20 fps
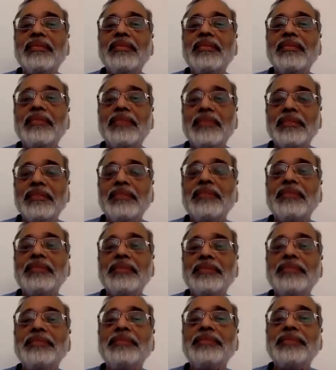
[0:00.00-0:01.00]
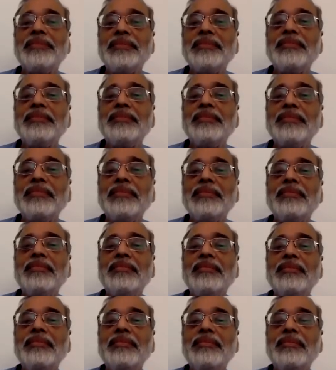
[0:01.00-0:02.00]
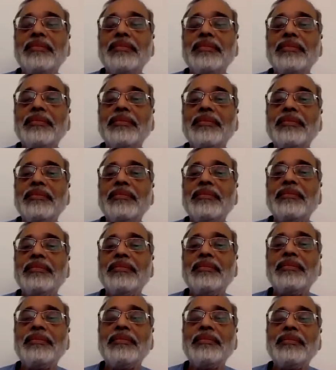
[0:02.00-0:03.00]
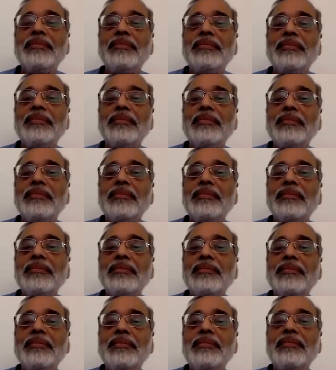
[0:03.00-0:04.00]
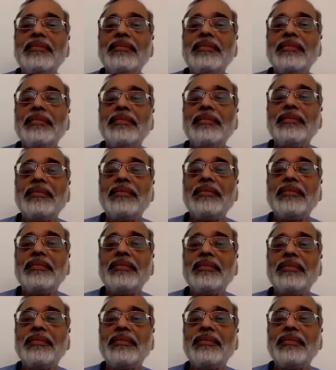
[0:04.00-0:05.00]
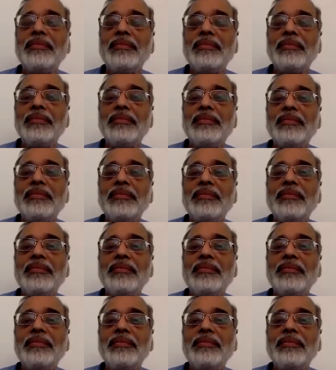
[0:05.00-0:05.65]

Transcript: No words are spoken by the person on screen.